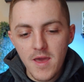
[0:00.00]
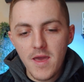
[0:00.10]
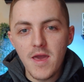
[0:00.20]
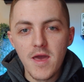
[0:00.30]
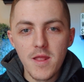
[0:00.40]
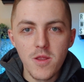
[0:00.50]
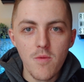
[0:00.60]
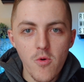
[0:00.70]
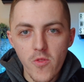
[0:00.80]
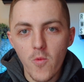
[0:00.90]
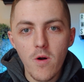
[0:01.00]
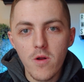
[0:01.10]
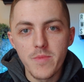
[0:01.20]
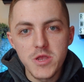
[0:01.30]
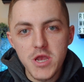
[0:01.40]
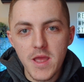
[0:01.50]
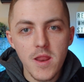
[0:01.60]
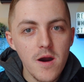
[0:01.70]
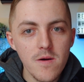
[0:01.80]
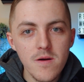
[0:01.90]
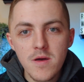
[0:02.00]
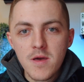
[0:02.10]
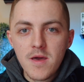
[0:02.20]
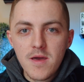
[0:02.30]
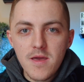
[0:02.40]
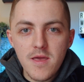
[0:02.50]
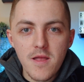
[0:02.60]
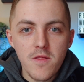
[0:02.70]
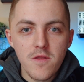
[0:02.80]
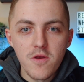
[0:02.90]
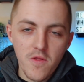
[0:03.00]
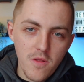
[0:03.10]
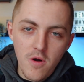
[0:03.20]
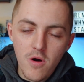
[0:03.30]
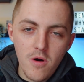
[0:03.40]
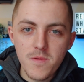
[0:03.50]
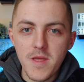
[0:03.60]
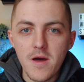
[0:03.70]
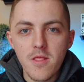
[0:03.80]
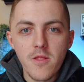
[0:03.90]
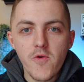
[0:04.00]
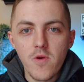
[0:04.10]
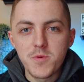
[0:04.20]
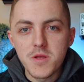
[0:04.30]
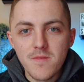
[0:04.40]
and you're more than welcome to check it out. It's just all down in the description.